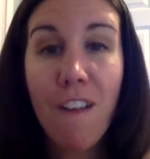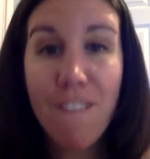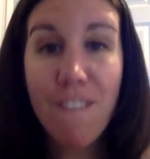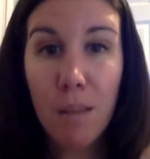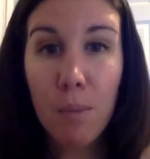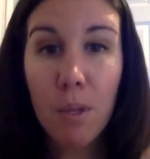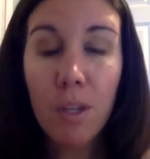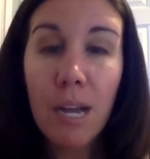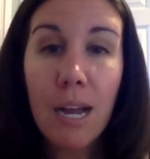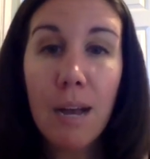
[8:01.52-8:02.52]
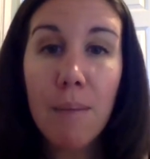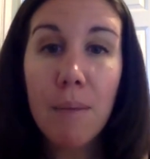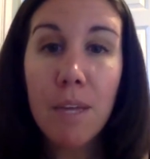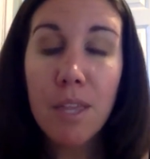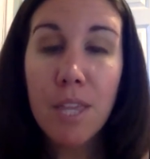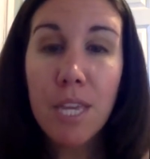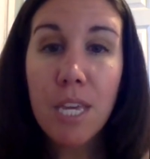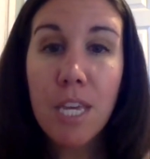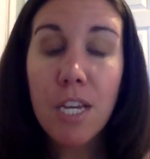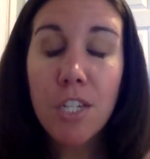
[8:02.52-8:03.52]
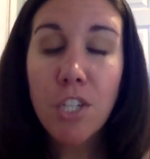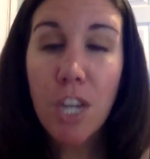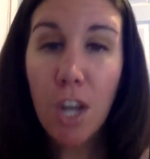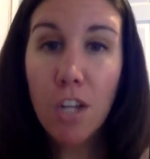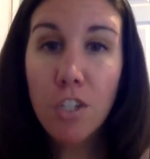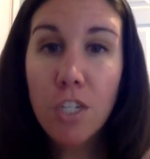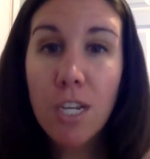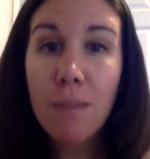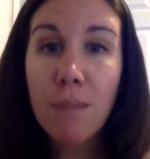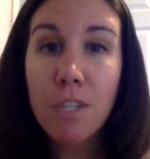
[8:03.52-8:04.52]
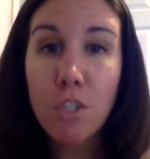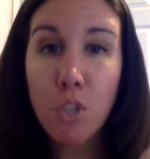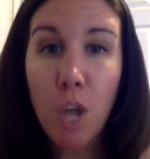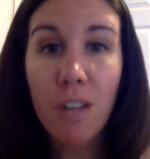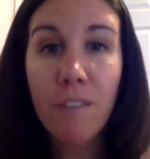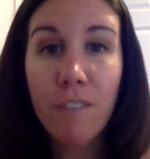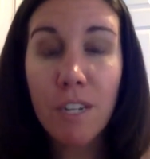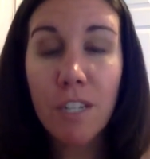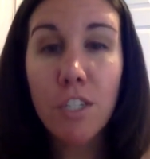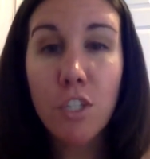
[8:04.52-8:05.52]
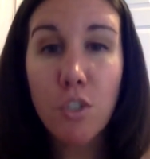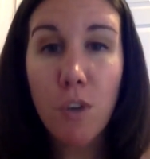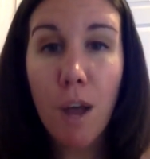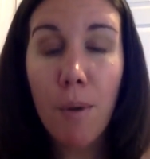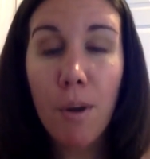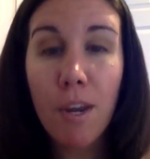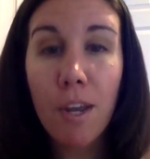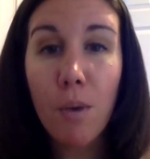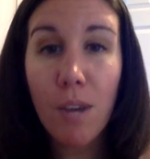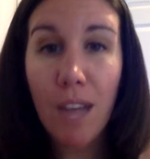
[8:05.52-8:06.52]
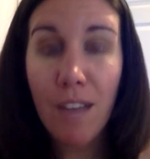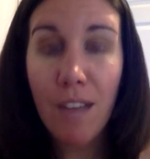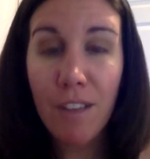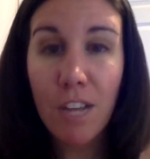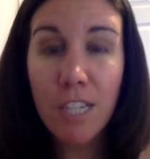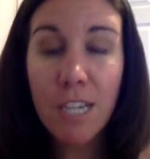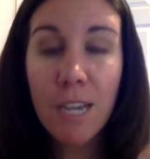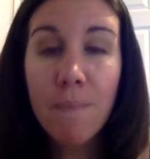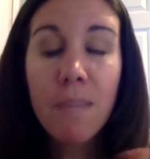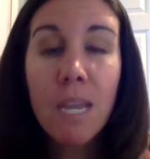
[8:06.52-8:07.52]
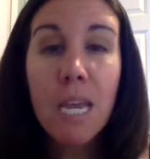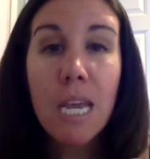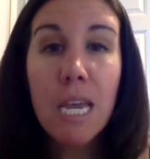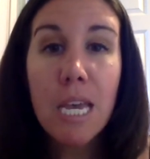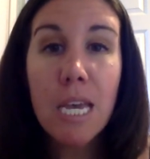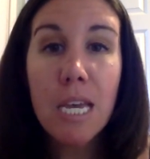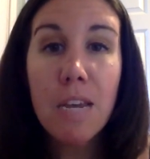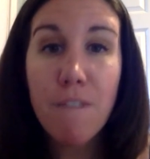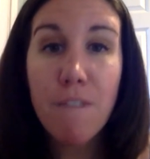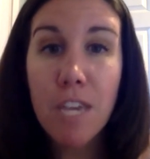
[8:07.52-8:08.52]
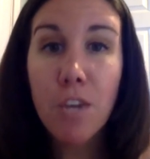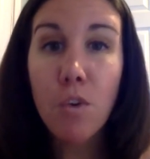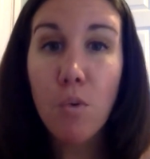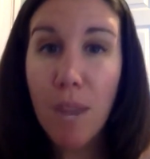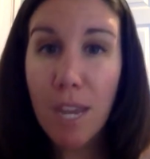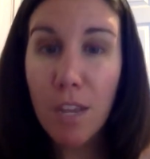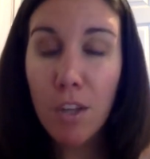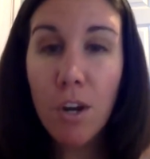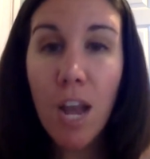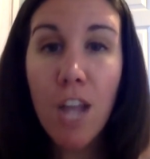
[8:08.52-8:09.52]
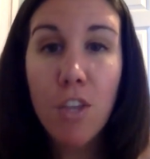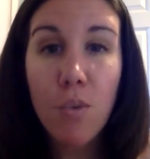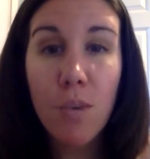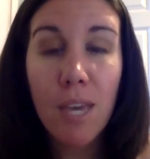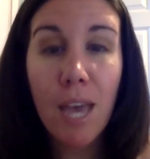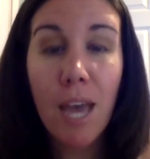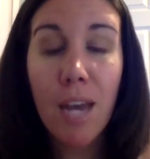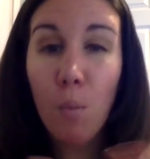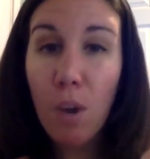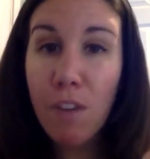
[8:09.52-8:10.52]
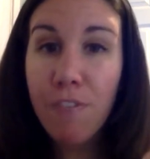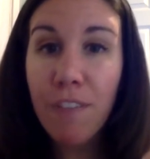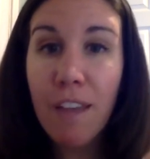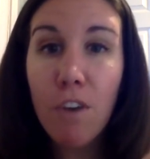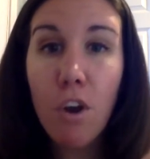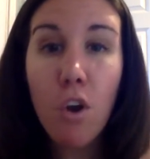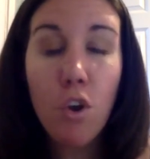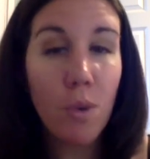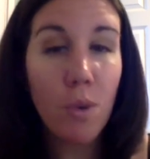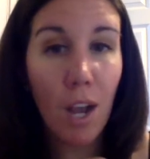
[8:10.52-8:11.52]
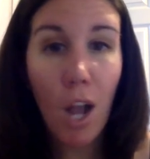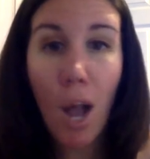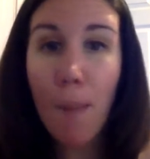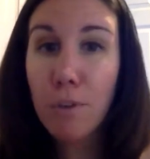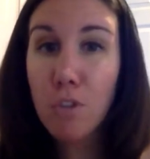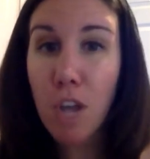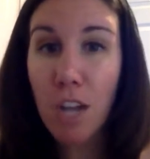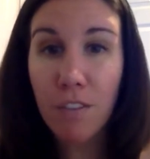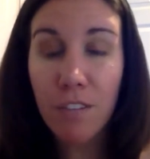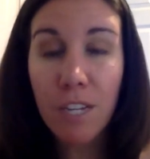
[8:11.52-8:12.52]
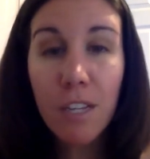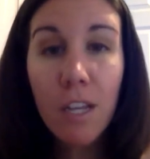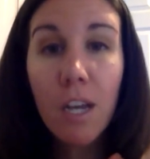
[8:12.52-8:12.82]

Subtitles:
available. The Shakeology comes in chocolate, vanilla, strawberry, or cafe latte, in vegan or regular, and you can get one flavor or you can get combo chocolate vanilla,